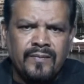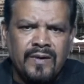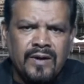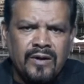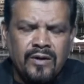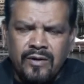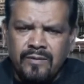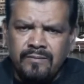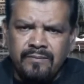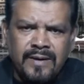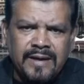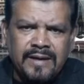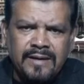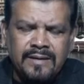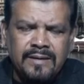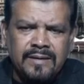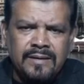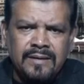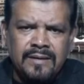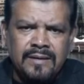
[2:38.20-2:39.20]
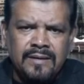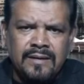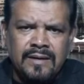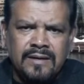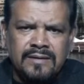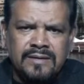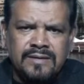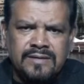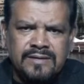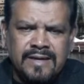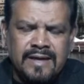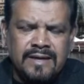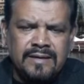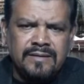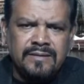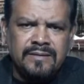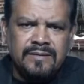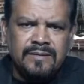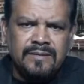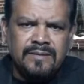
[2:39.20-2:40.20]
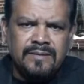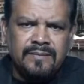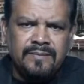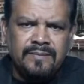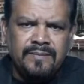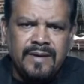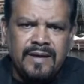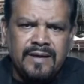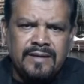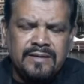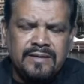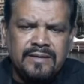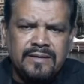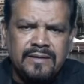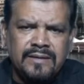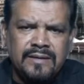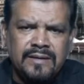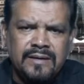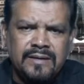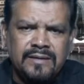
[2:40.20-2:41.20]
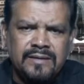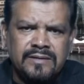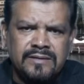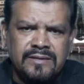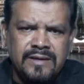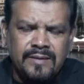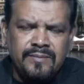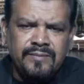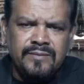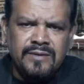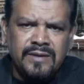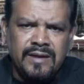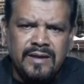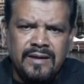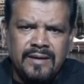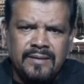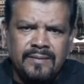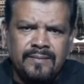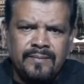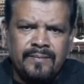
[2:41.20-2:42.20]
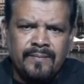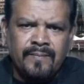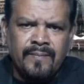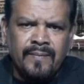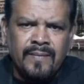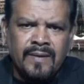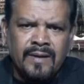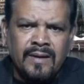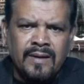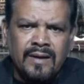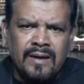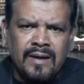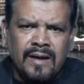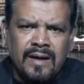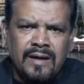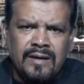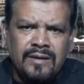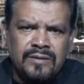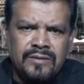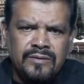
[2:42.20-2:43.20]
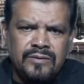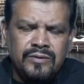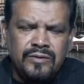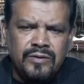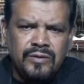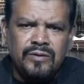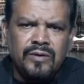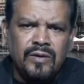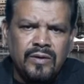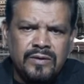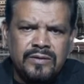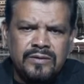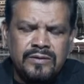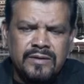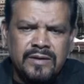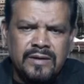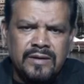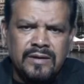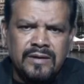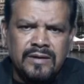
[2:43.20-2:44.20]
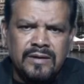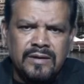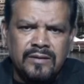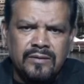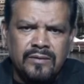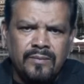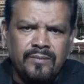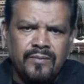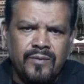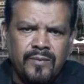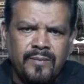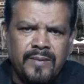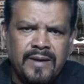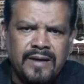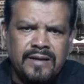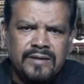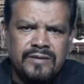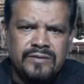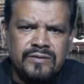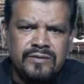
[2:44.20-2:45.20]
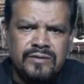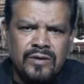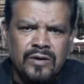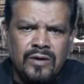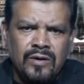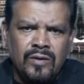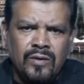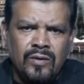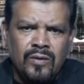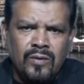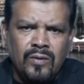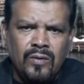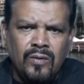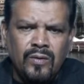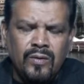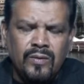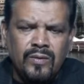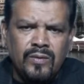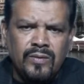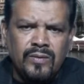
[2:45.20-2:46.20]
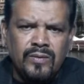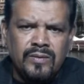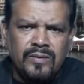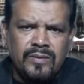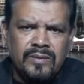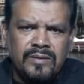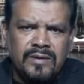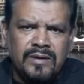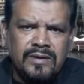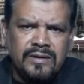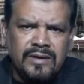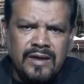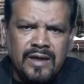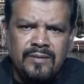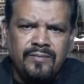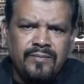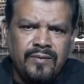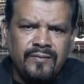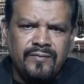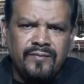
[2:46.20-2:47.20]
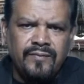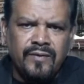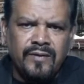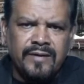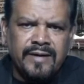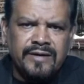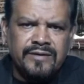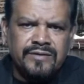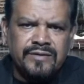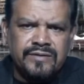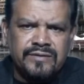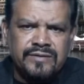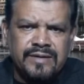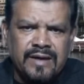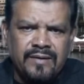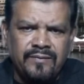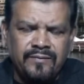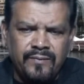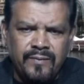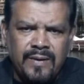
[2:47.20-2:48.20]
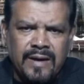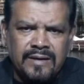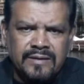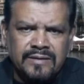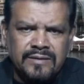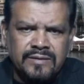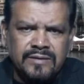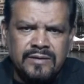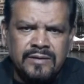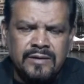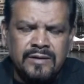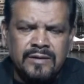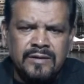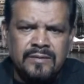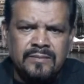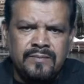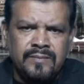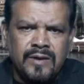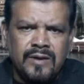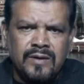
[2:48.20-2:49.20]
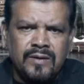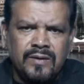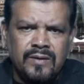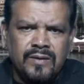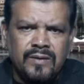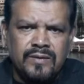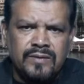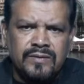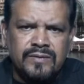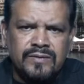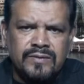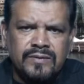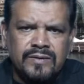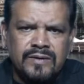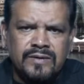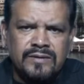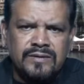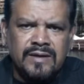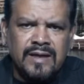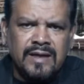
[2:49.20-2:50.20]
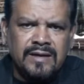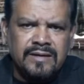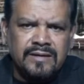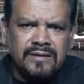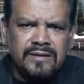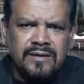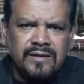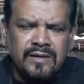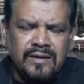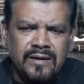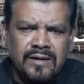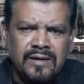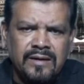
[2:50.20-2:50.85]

lot of money, as I said, but at the same time I do not compromise on the type of locations I want, because selecting the